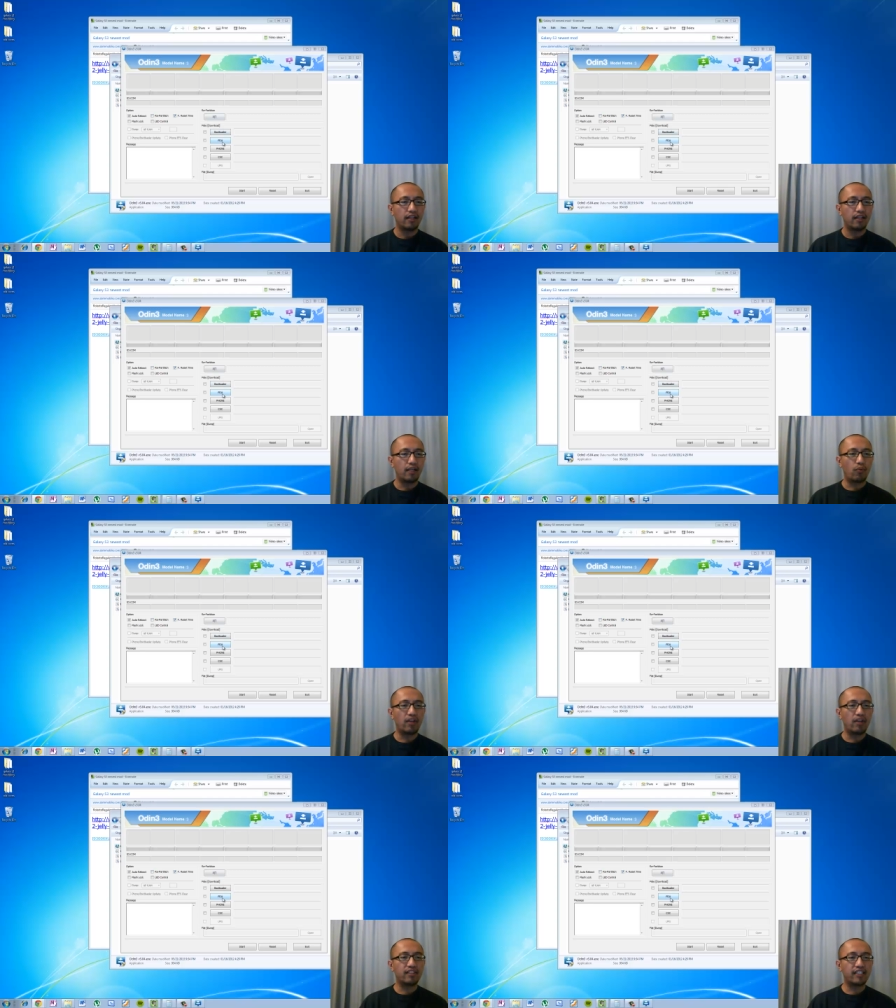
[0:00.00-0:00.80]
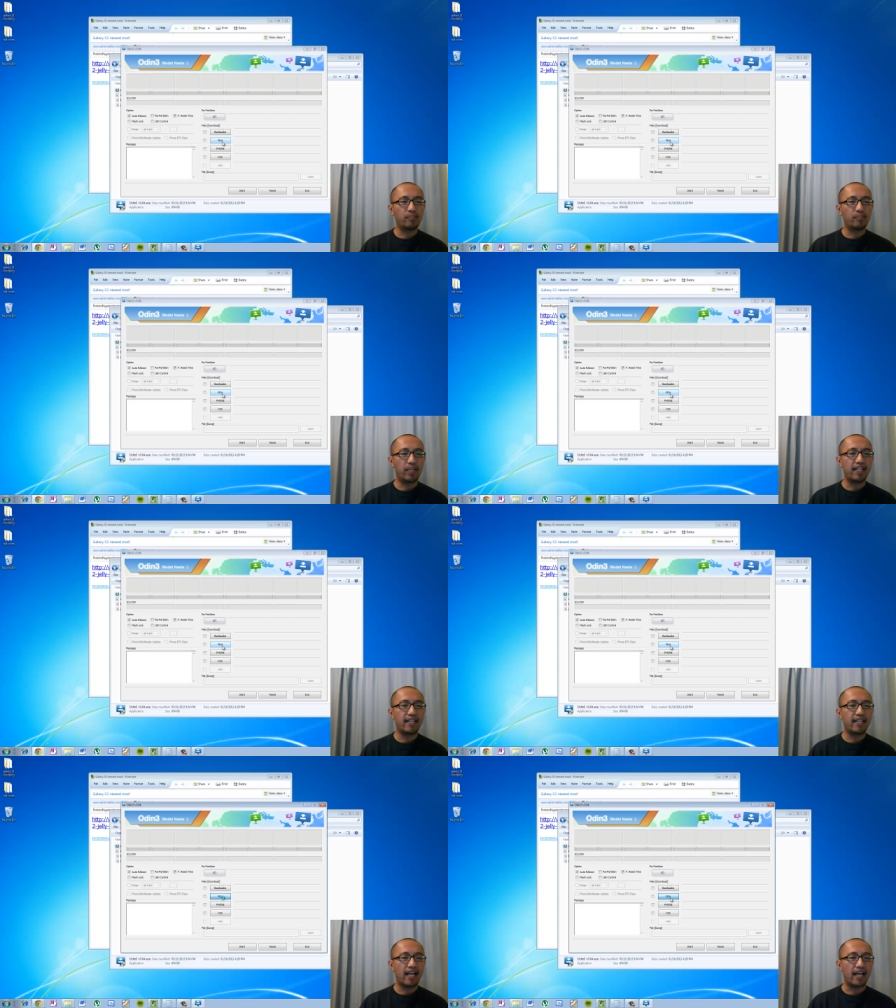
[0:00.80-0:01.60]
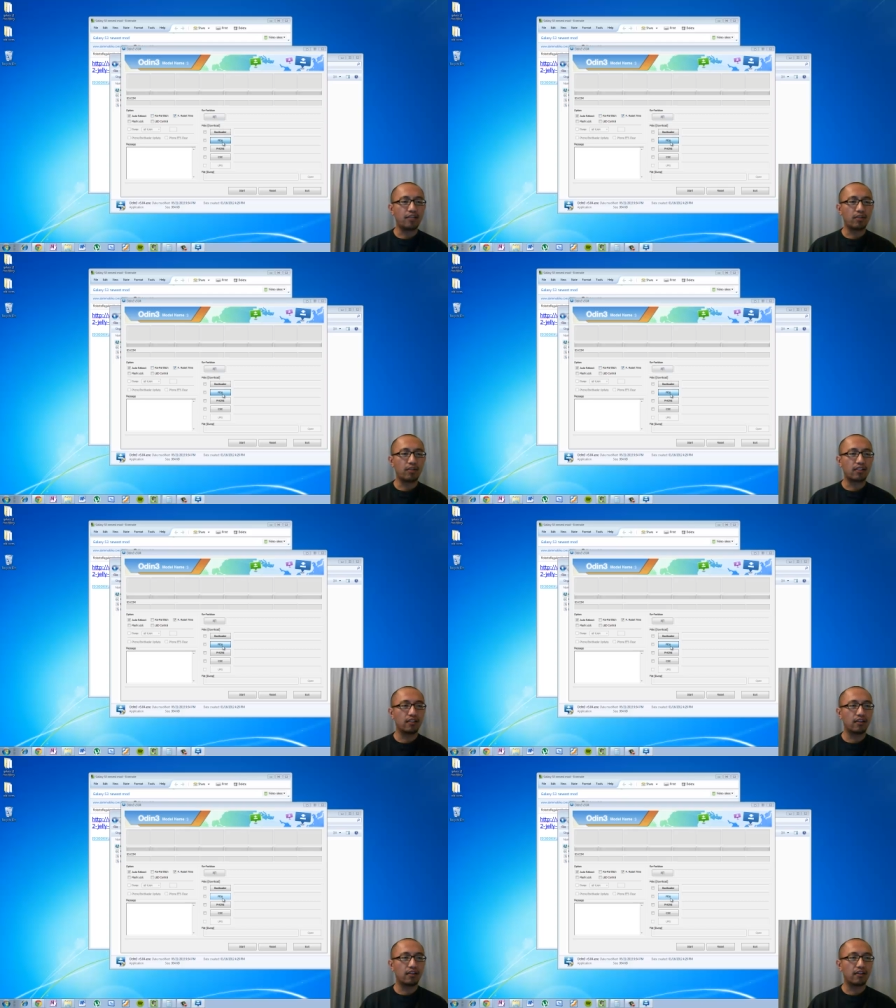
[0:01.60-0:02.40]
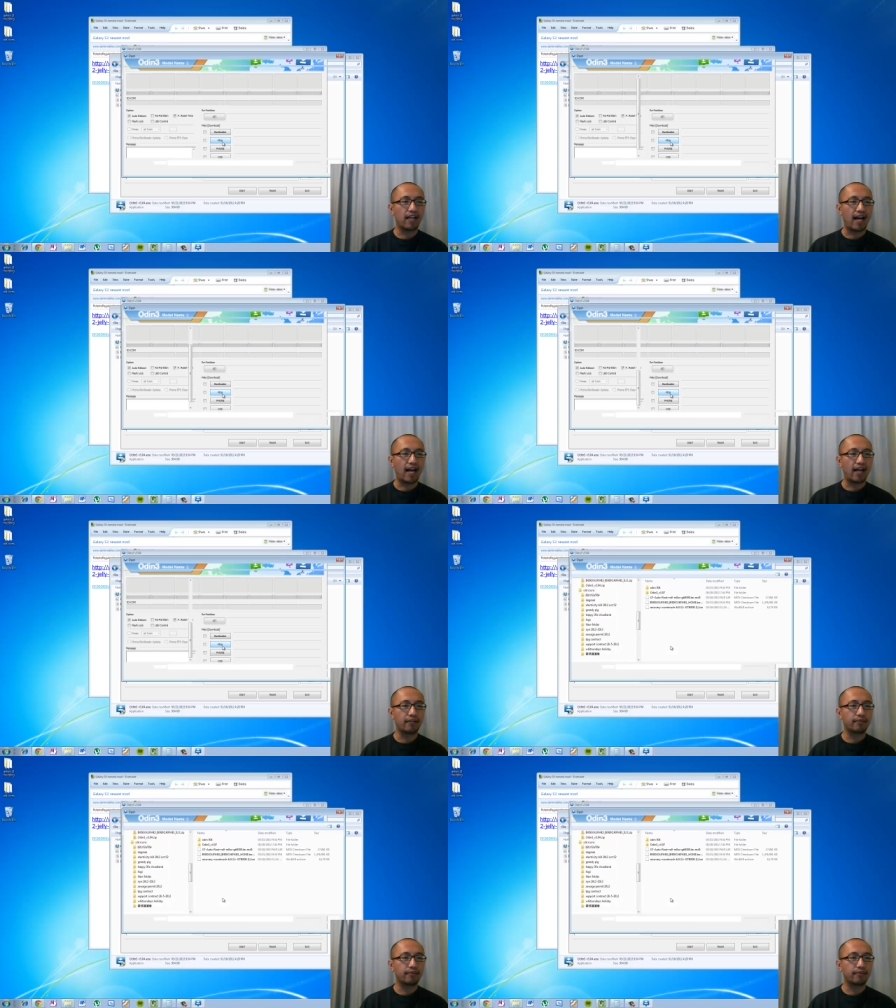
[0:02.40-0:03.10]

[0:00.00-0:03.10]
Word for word: And where it says PDA, you want to click on that